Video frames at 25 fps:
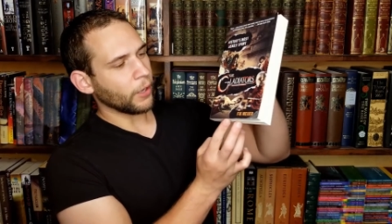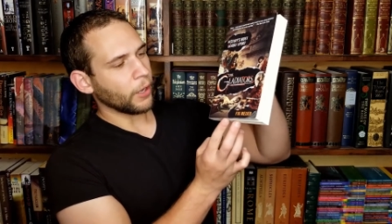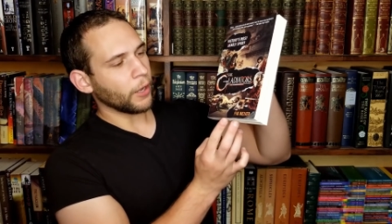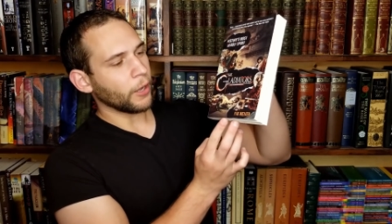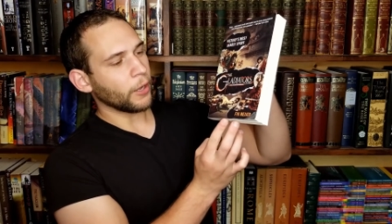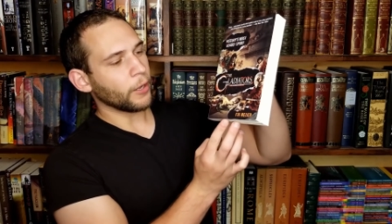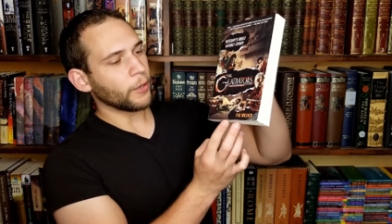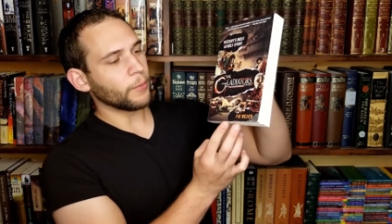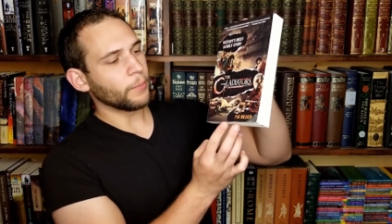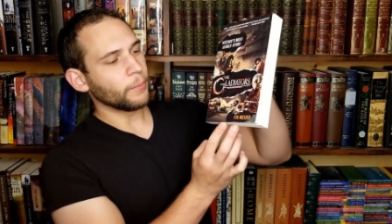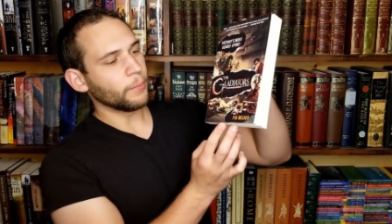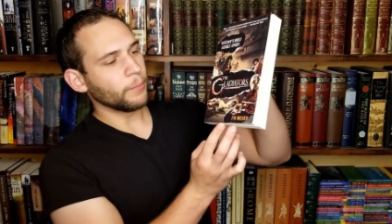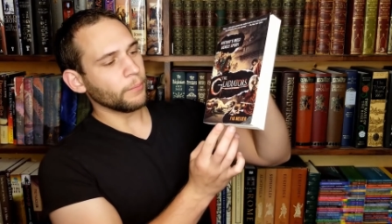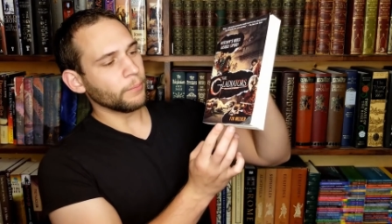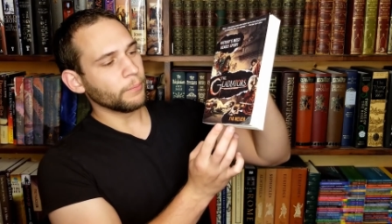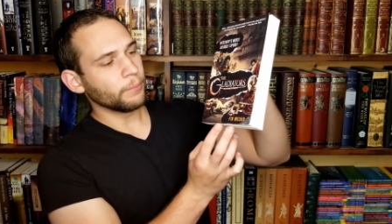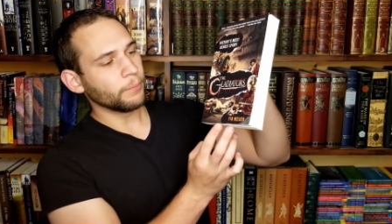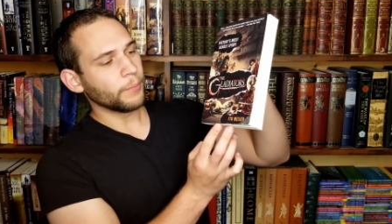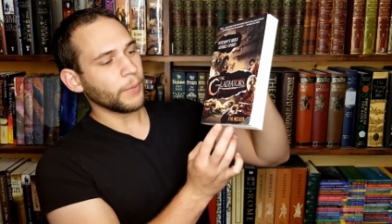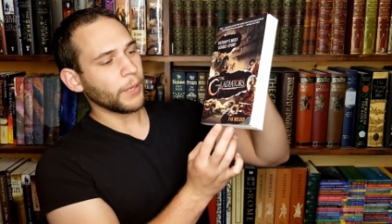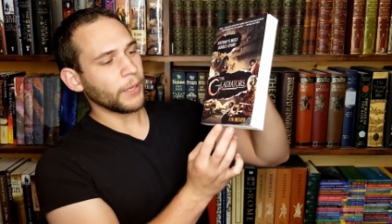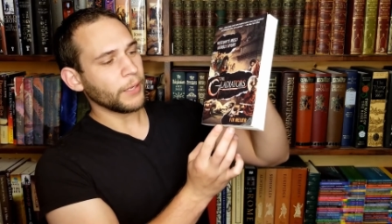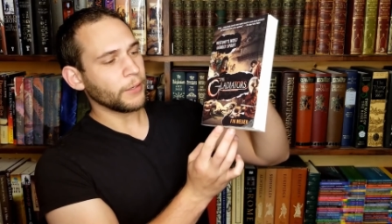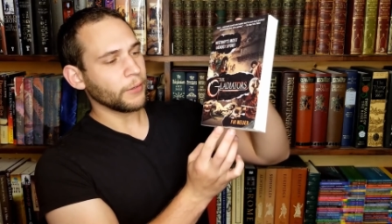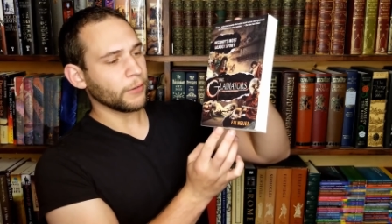uh,
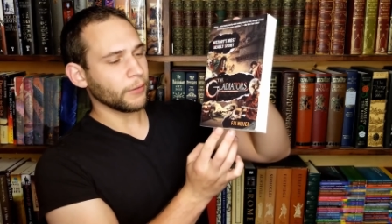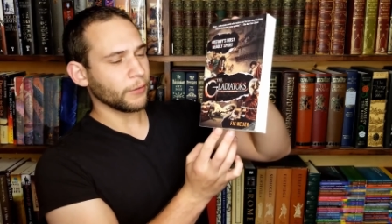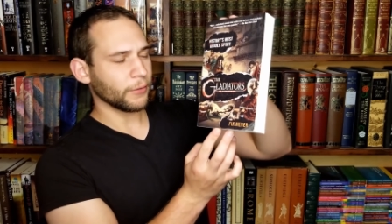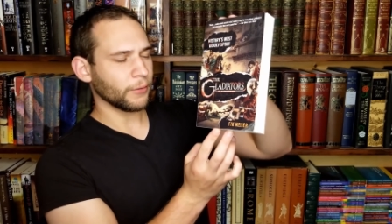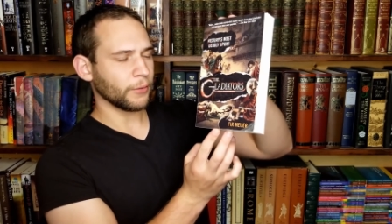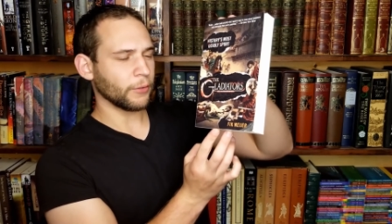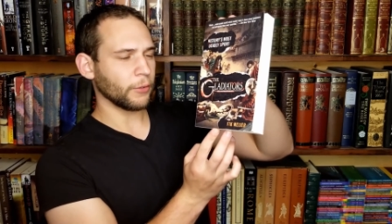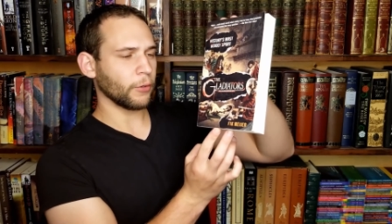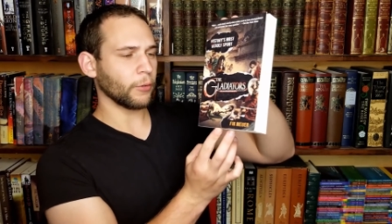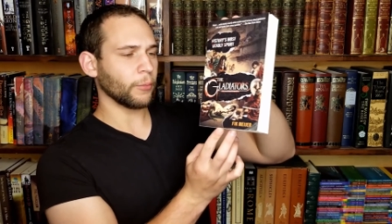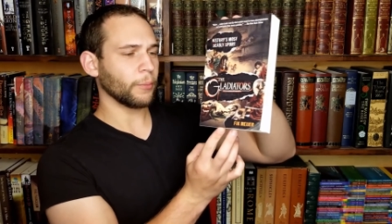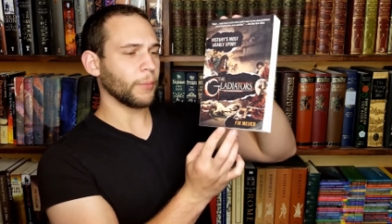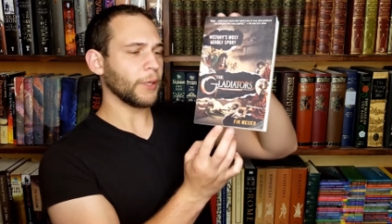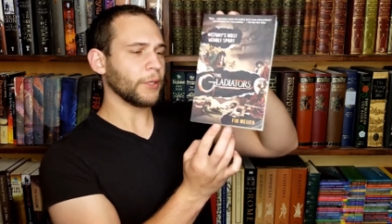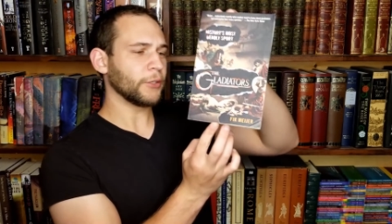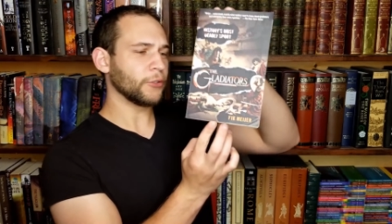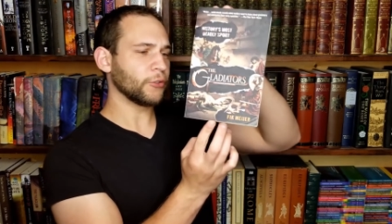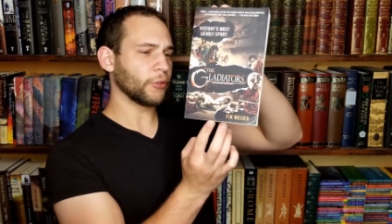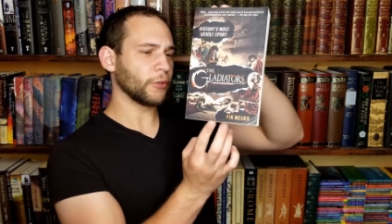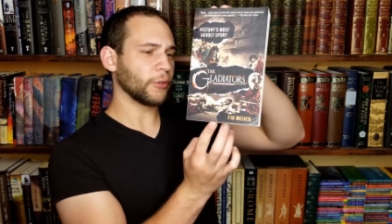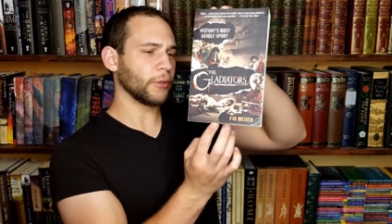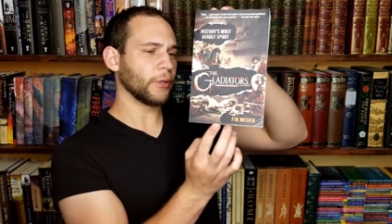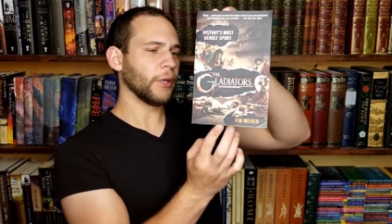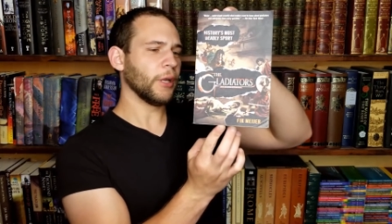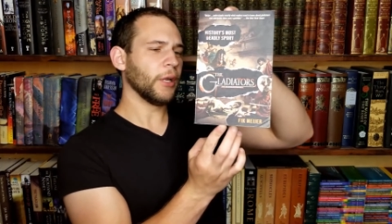Mayer or
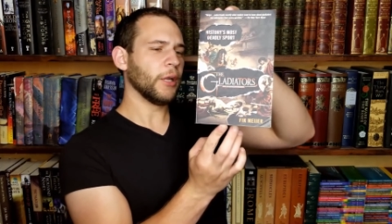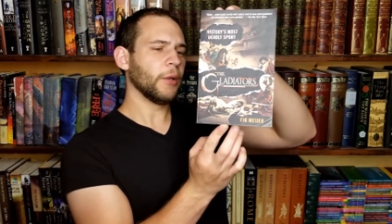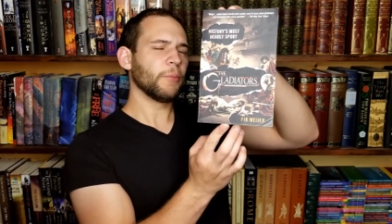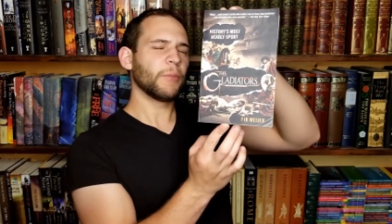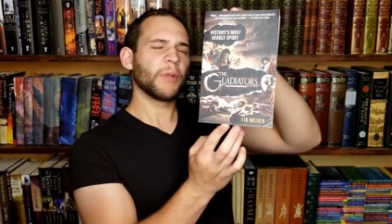Major.